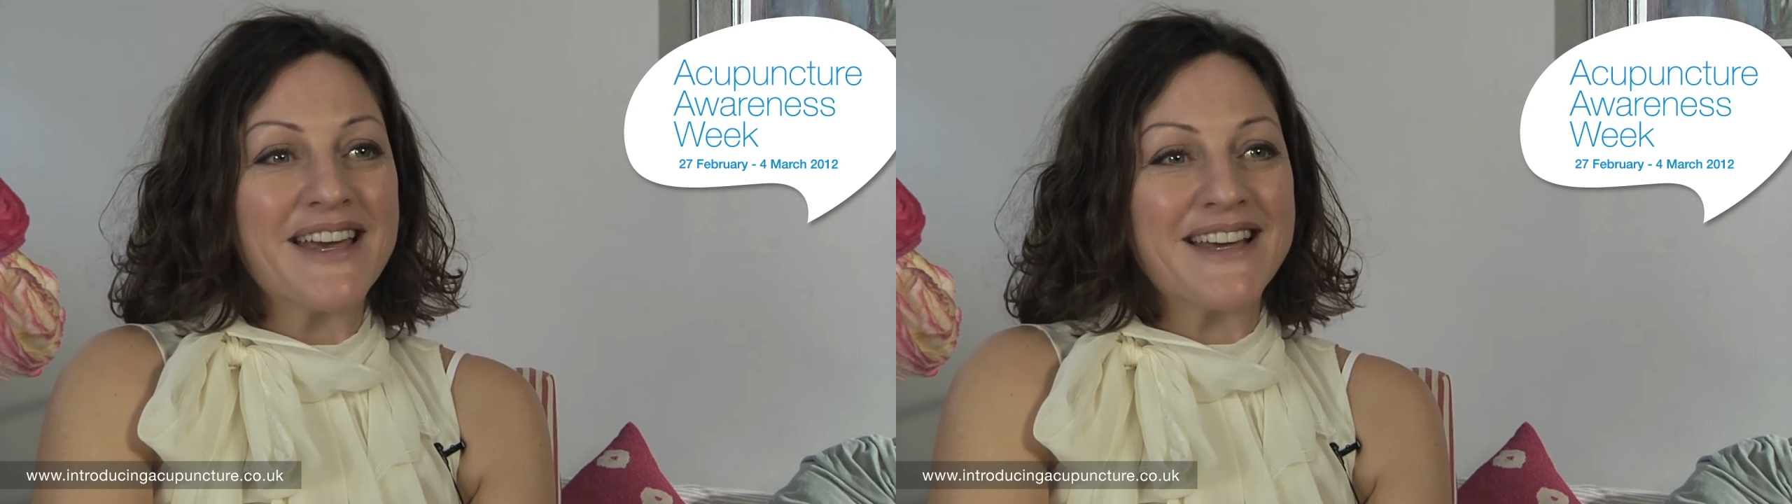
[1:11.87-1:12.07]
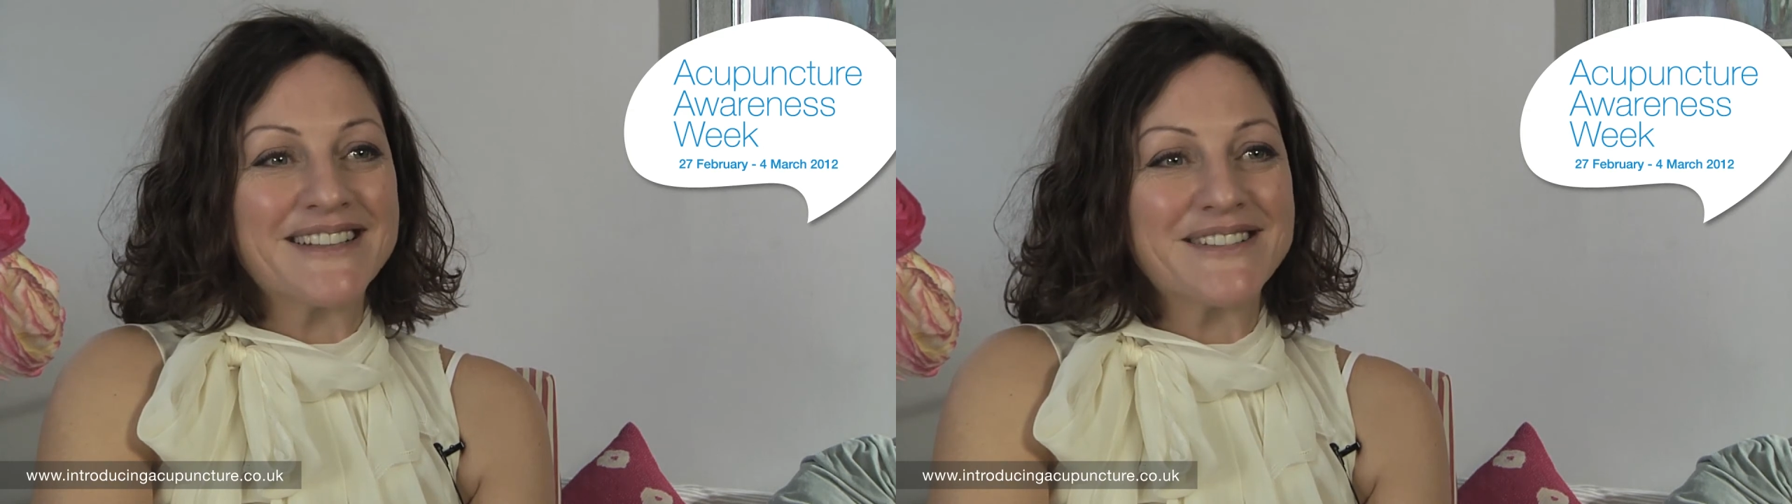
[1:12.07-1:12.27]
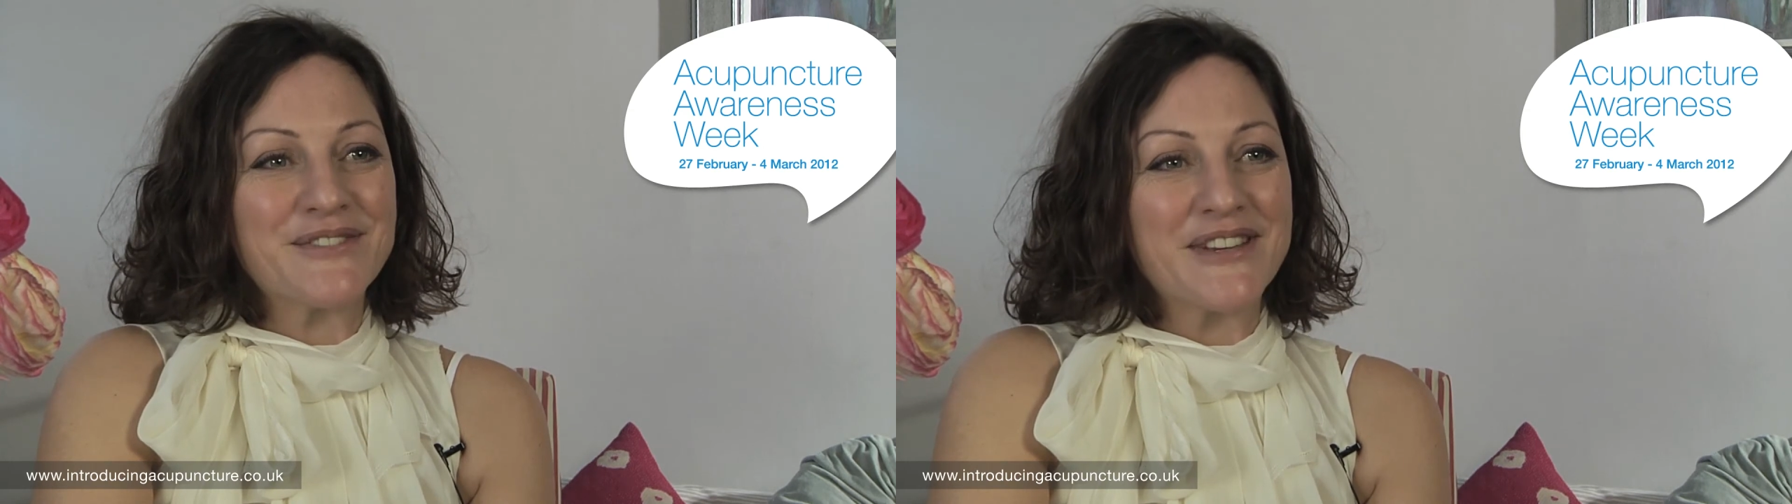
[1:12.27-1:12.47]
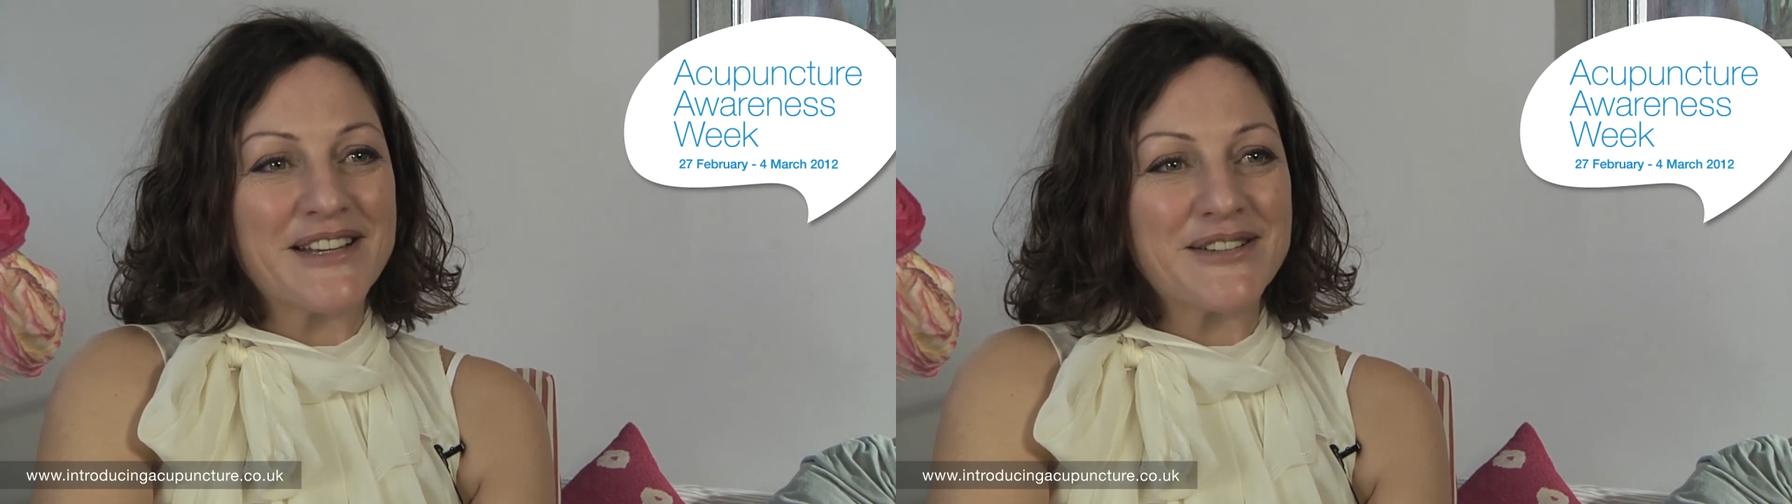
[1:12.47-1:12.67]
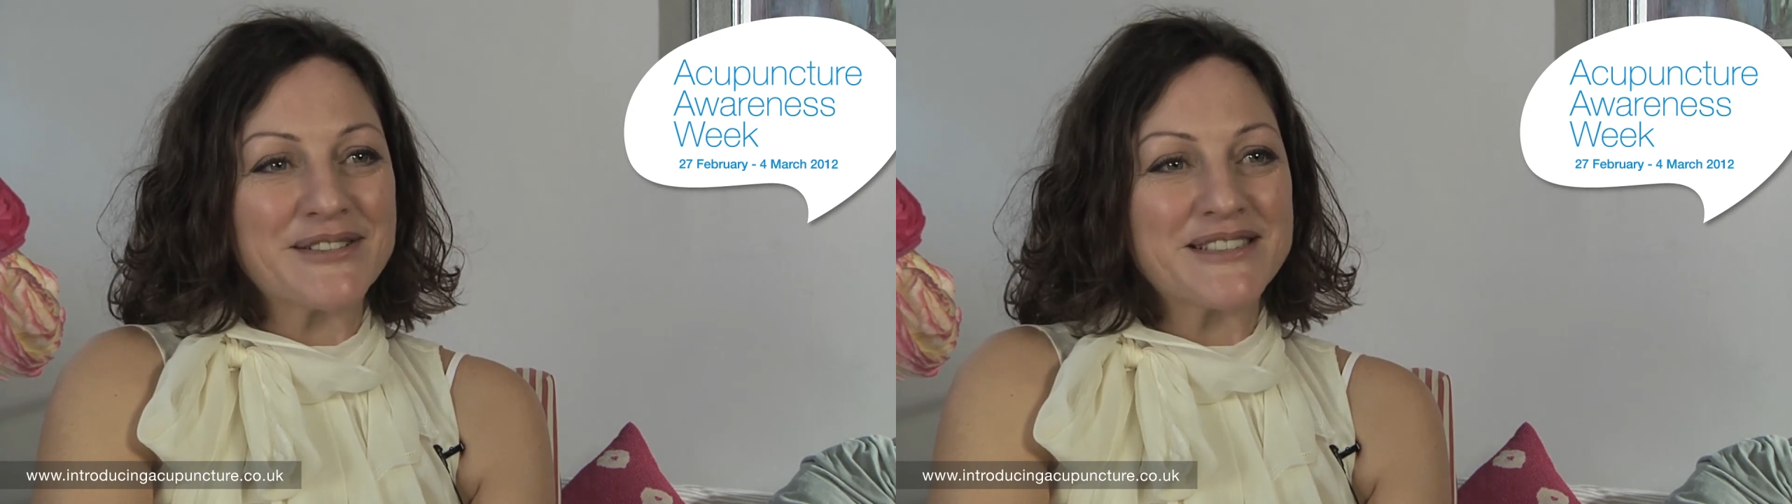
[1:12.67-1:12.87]
It
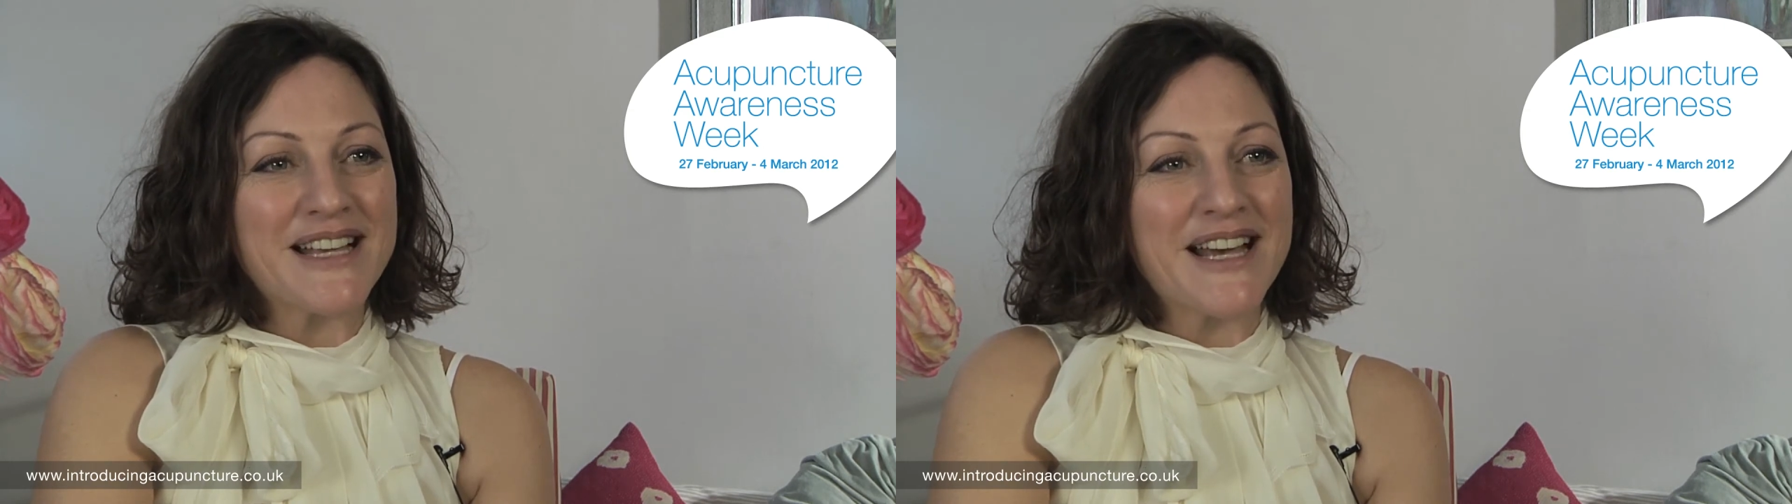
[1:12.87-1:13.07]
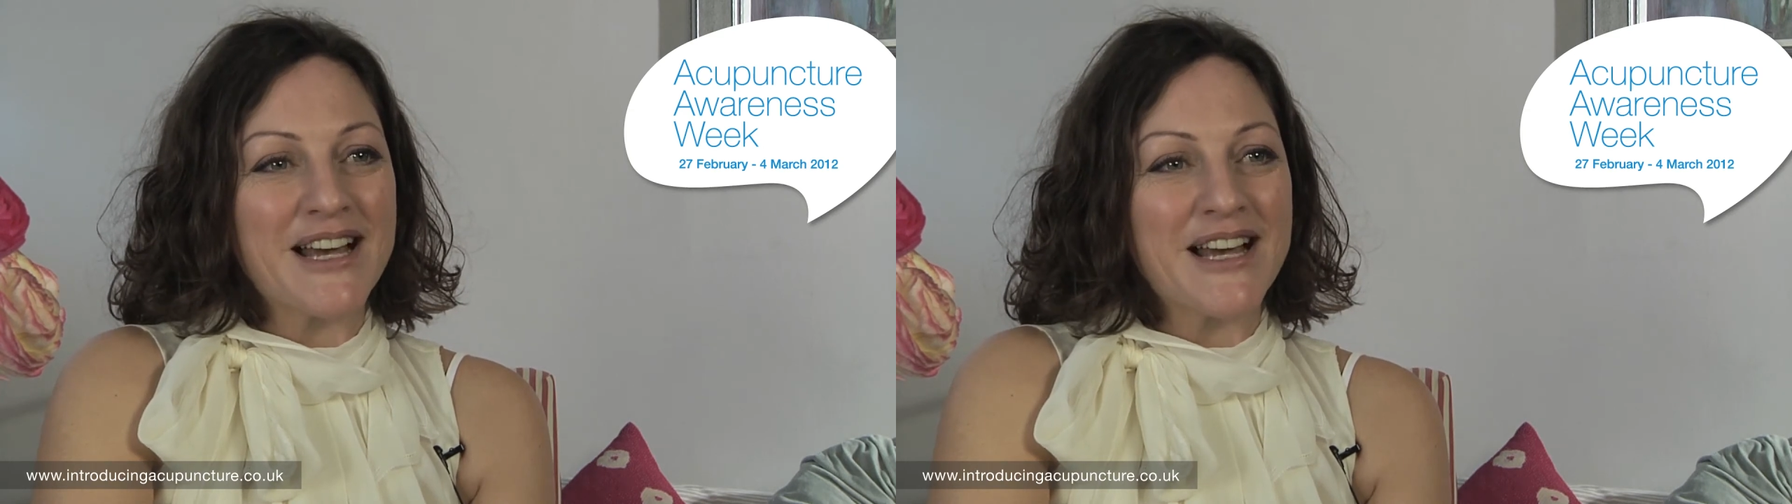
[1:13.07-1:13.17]
feels